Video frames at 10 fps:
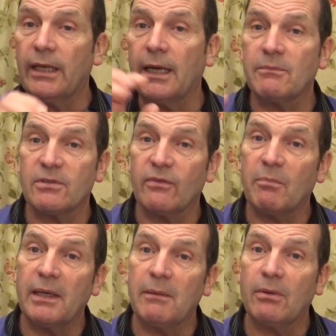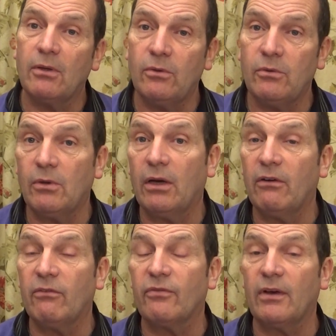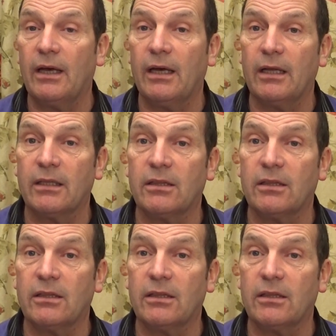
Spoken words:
names of the people who have